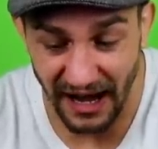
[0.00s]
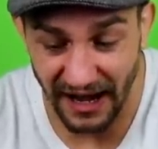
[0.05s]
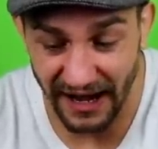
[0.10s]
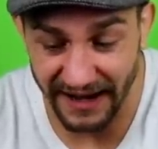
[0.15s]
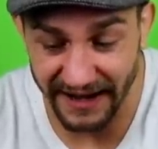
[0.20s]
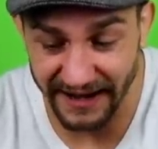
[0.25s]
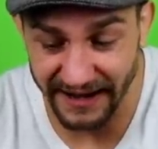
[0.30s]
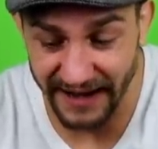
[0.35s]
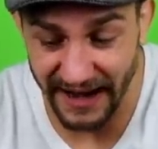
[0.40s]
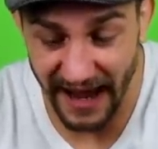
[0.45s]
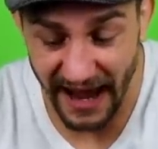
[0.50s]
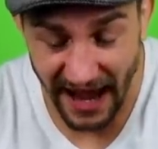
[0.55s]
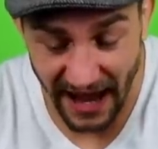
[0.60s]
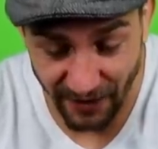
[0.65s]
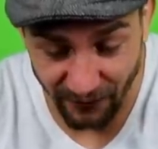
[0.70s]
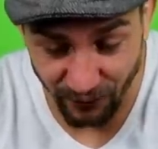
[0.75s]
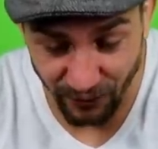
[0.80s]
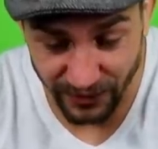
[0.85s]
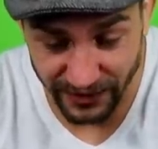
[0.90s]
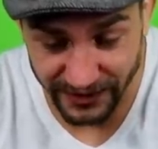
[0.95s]
I didn't
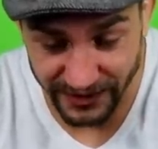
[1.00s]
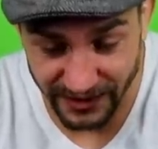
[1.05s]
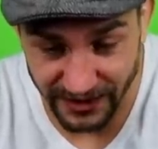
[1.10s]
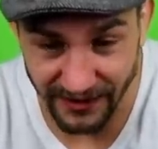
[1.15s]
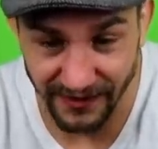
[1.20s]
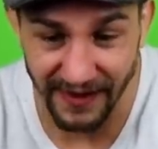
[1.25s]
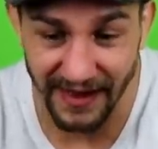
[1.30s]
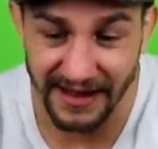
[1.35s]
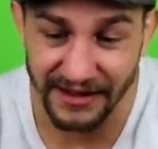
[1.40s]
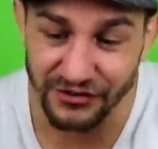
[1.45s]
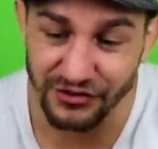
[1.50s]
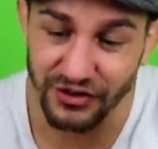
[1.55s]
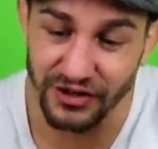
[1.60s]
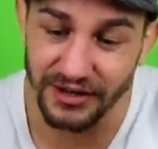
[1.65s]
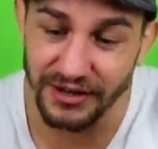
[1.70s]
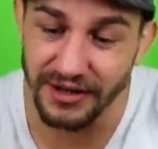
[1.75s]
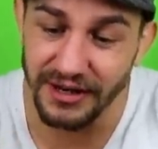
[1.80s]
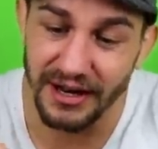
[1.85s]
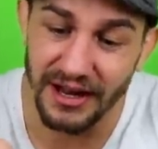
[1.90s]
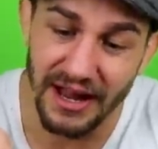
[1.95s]
have one in the
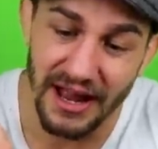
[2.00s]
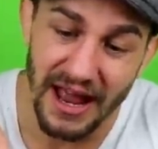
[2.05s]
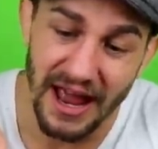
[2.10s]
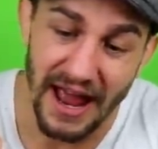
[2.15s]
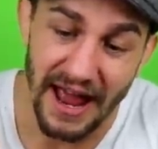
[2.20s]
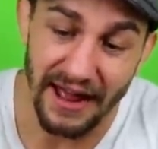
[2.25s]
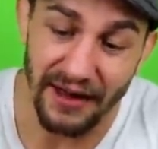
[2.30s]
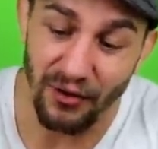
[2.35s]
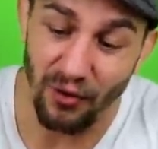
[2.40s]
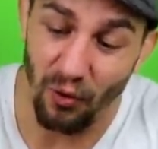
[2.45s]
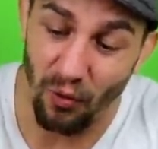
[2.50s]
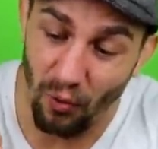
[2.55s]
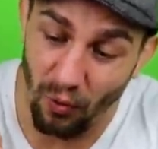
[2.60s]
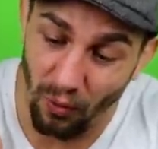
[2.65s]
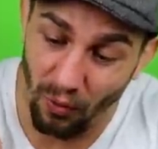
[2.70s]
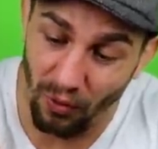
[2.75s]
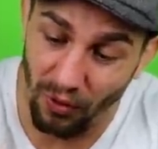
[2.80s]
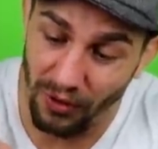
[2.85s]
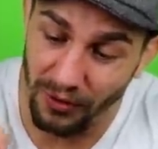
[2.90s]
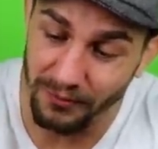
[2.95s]
collection at
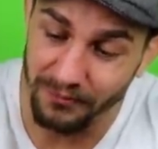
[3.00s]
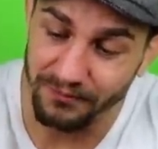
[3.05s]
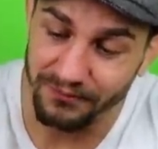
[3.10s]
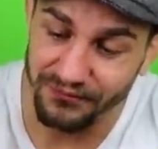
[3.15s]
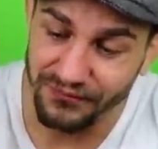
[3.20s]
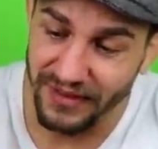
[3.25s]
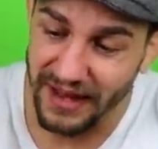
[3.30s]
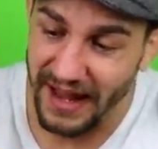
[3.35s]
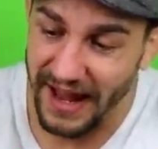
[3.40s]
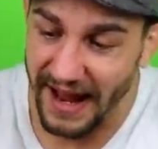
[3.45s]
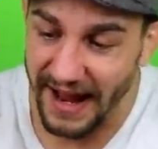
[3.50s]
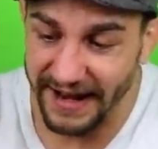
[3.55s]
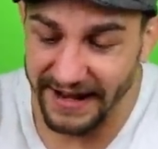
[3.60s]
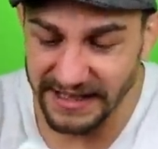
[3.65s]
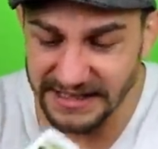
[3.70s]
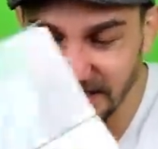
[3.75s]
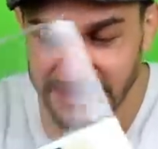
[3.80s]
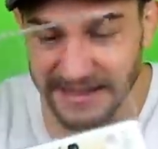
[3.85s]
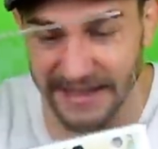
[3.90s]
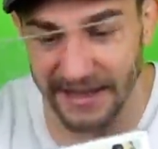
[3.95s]
all. And
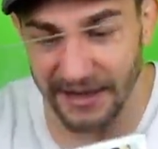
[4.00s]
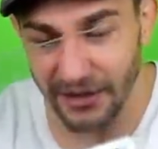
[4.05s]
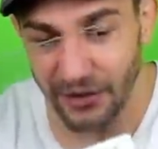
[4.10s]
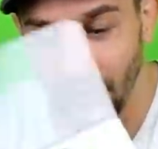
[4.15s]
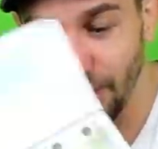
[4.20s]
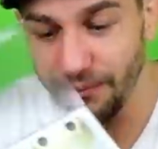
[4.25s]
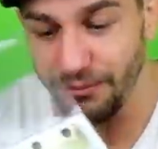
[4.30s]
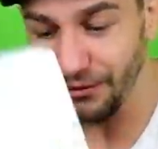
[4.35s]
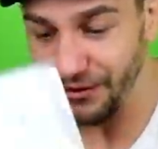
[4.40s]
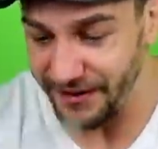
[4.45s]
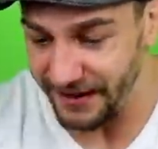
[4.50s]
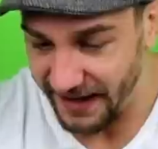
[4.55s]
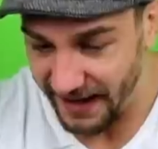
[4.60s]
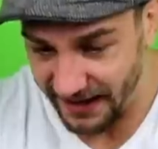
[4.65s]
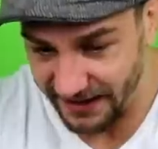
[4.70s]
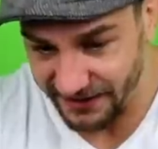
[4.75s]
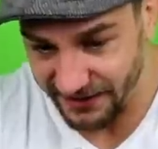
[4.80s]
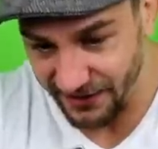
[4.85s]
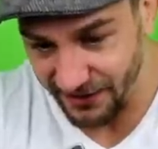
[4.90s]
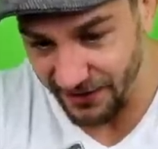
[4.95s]
he's had a good
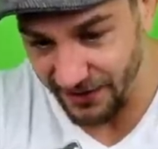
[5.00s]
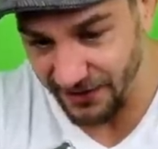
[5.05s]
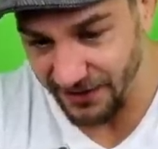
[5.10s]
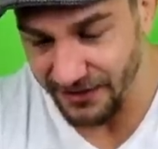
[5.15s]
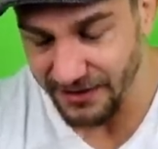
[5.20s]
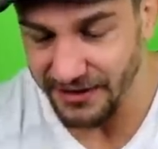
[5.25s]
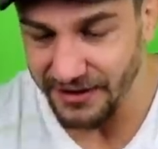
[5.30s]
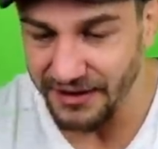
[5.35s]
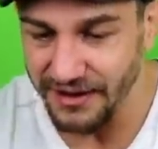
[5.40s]
protector.